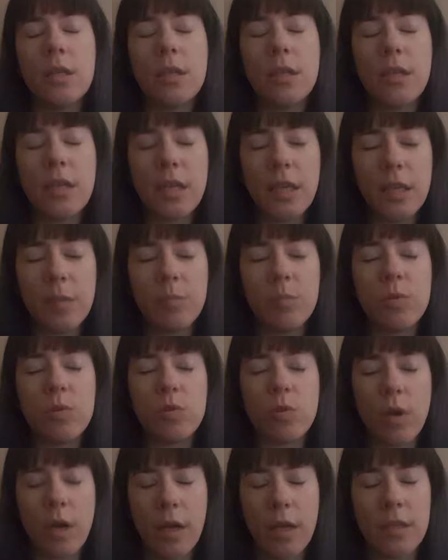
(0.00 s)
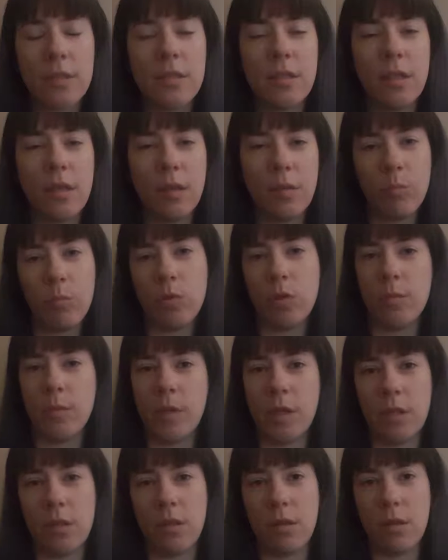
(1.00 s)
keep trying to
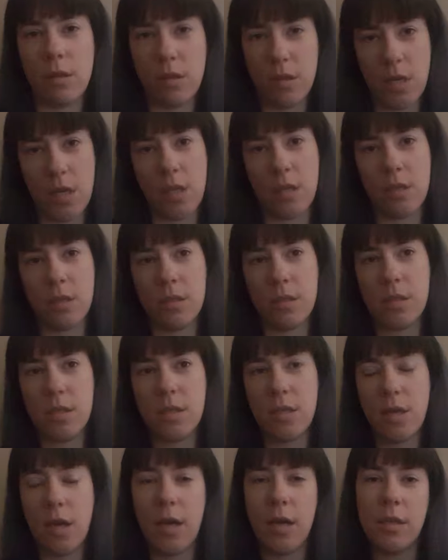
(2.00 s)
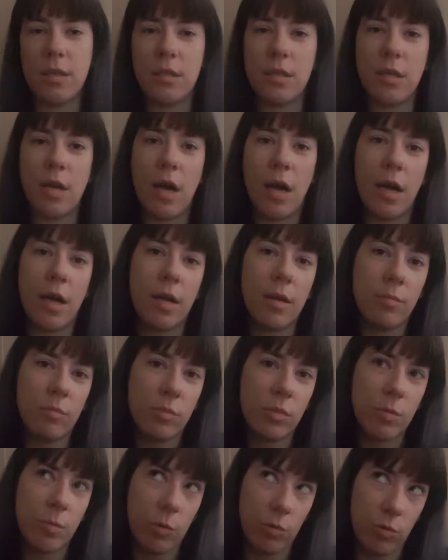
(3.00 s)
implement the things that
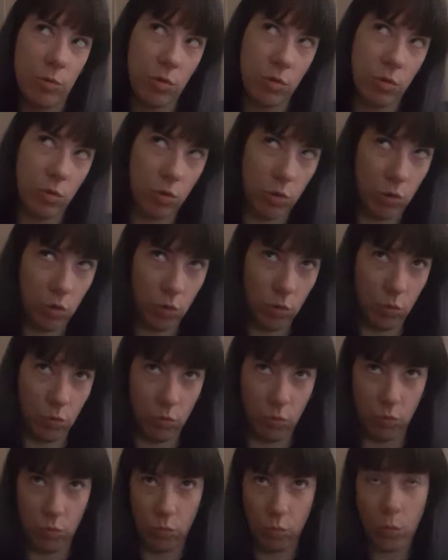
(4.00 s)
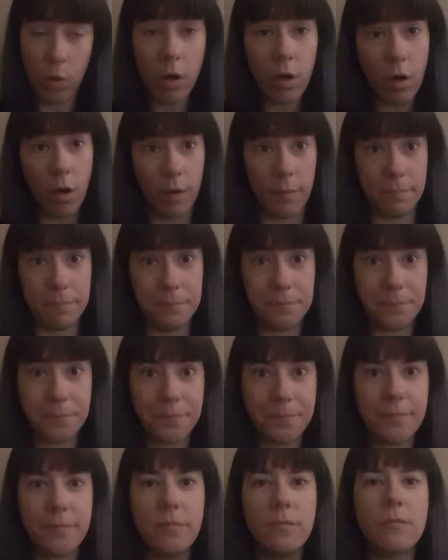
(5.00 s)
I'm supposed to work on
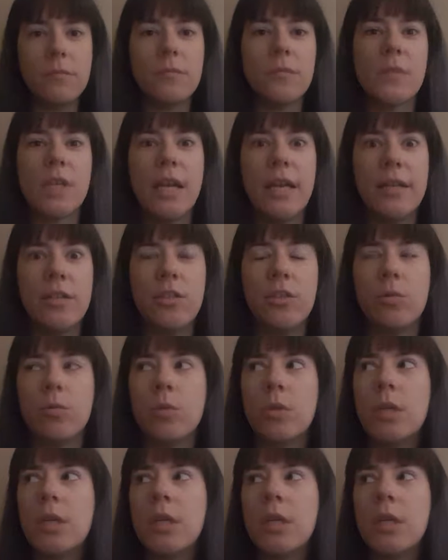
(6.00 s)
and do.